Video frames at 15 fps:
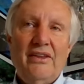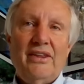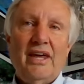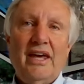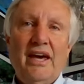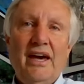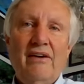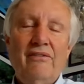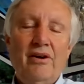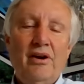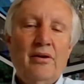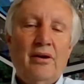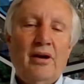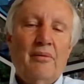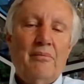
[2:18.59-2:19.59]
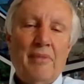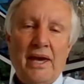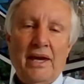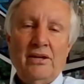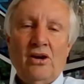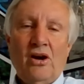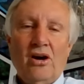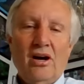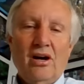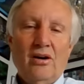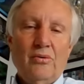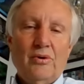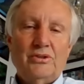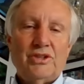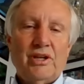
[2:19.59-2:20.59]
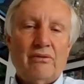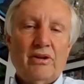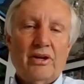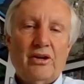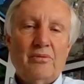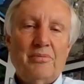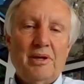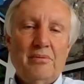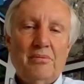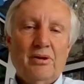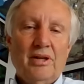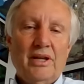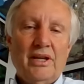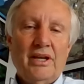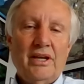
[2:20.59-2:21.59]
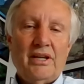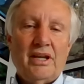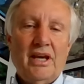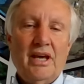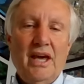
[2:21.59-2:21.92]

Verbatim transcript: They have a, a, main hall with several hundred people in it,